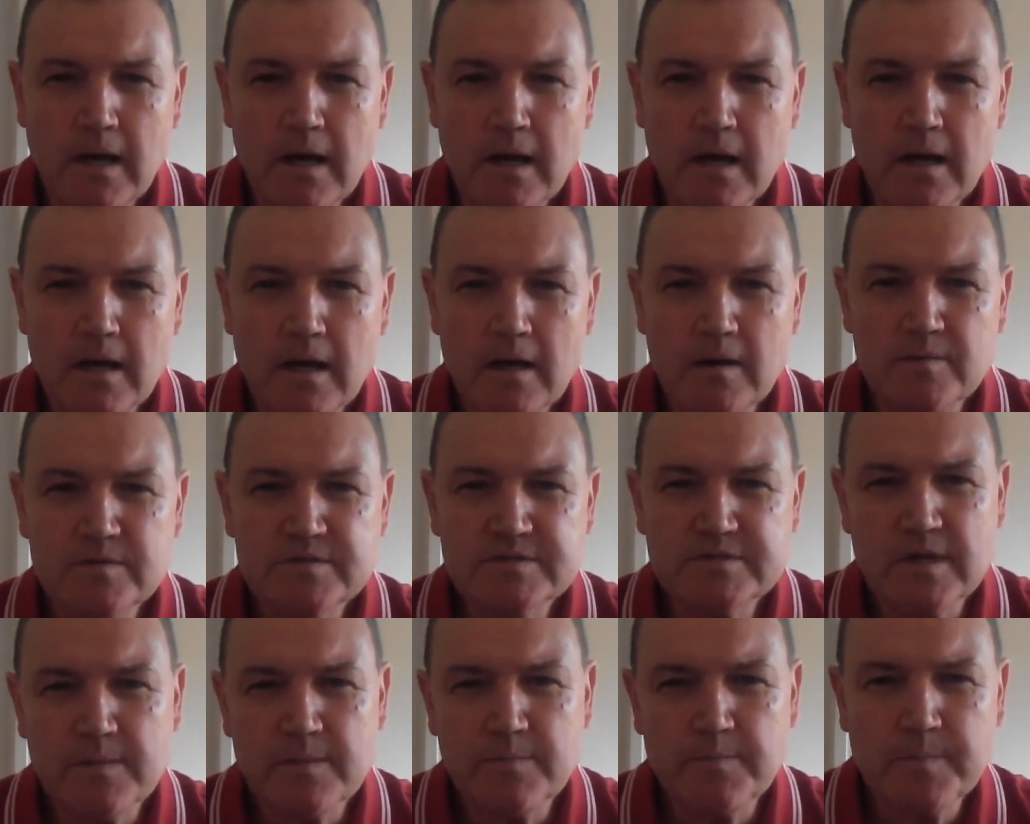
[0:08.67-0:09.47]
I
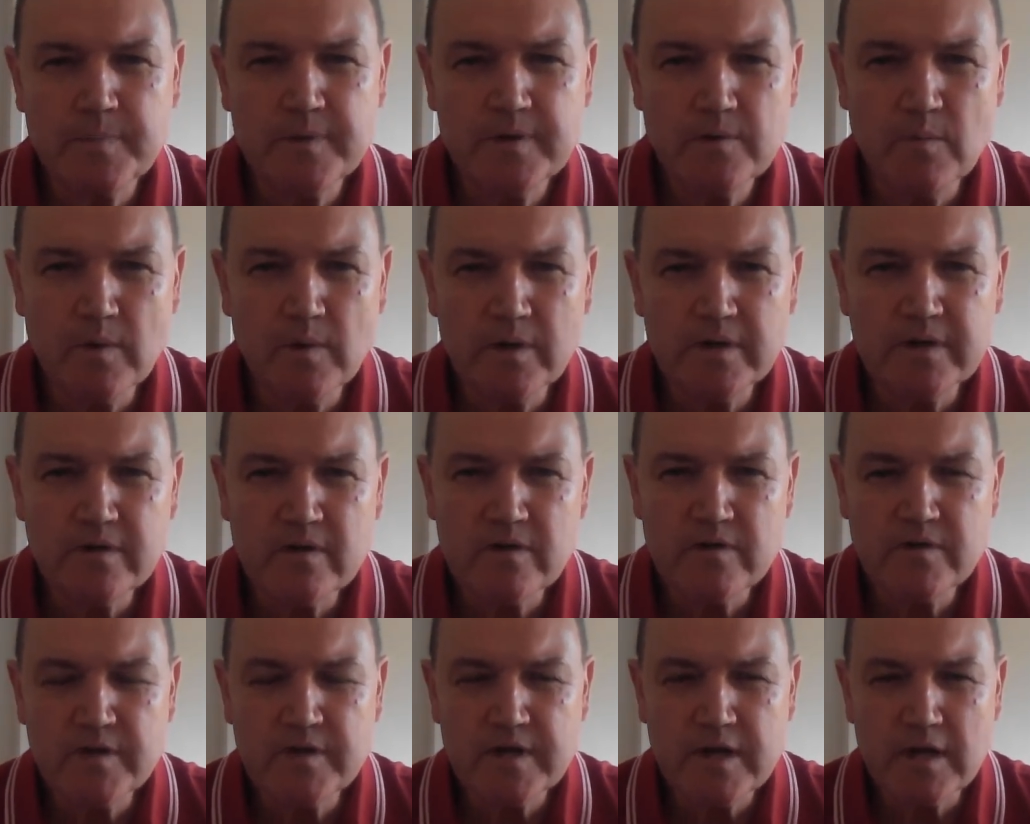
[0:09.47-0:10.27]
was up at one of
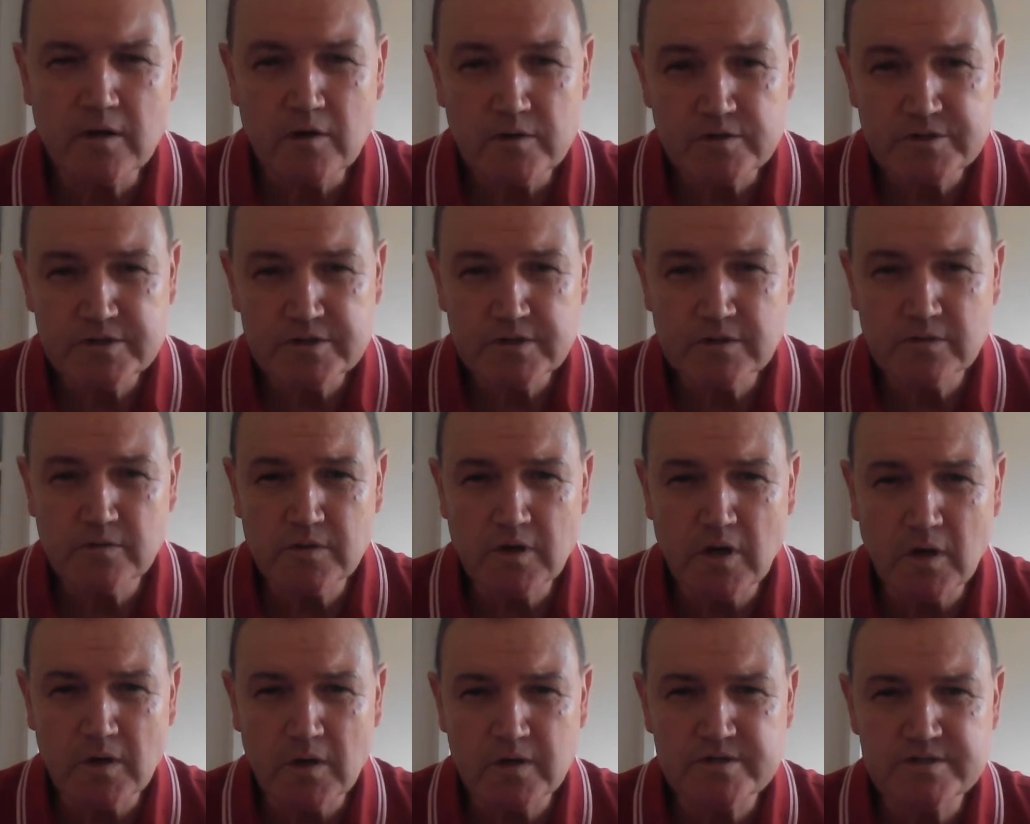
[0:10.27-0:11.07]
the theological
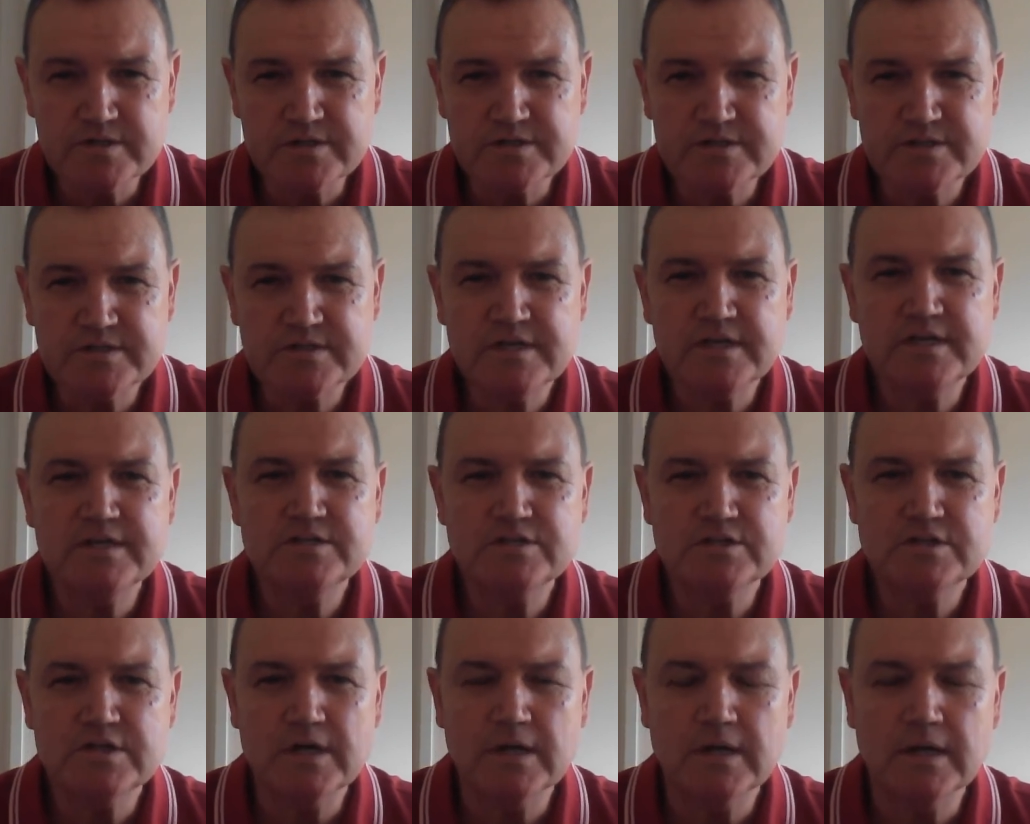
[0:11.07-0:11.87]
colleges
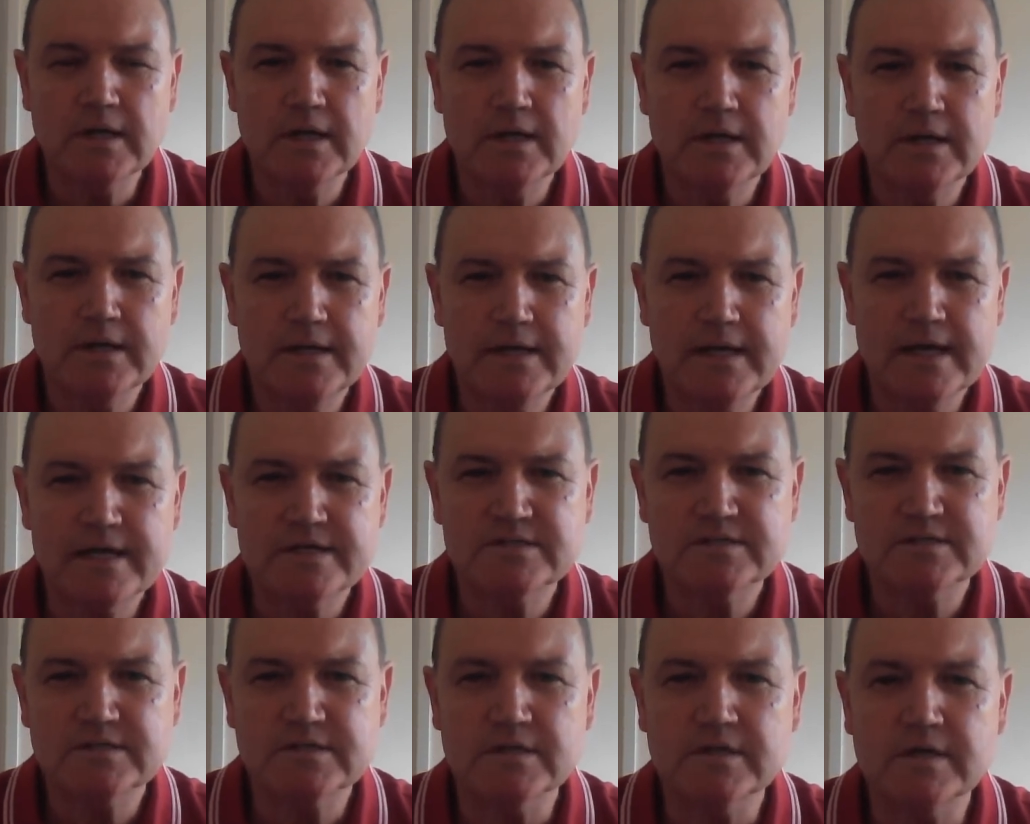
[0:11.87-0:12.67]
teaching
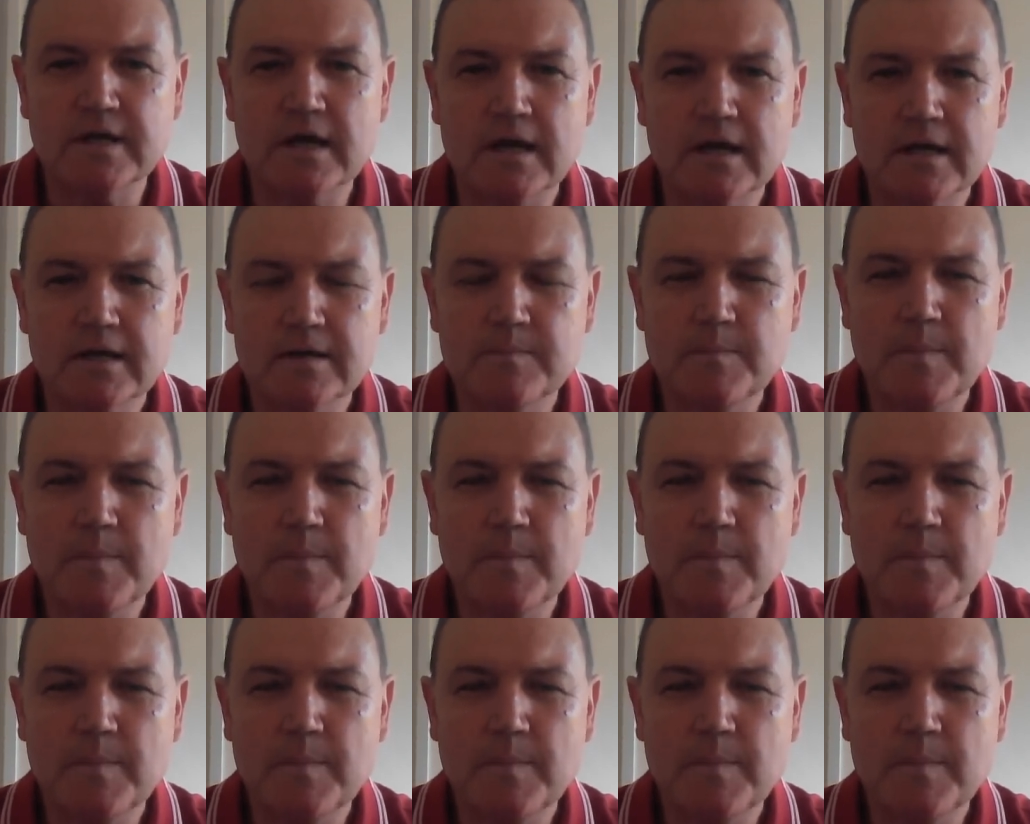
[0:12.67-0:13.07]
yesterday,